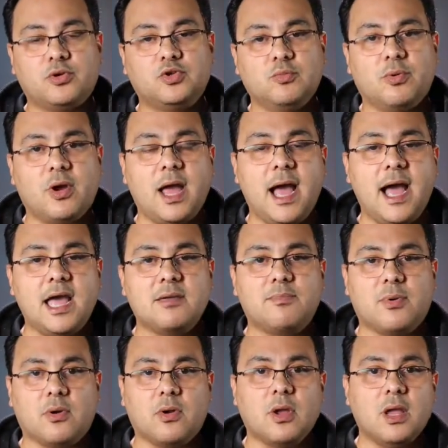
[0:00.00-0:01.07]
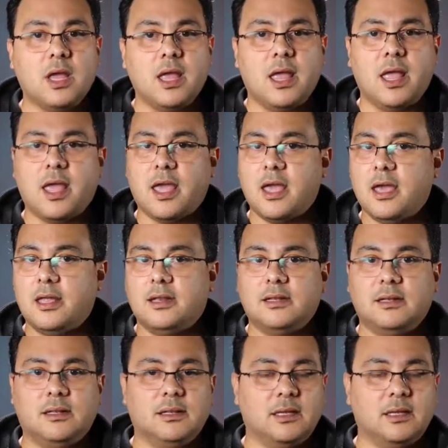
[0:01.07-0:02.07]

super hyper and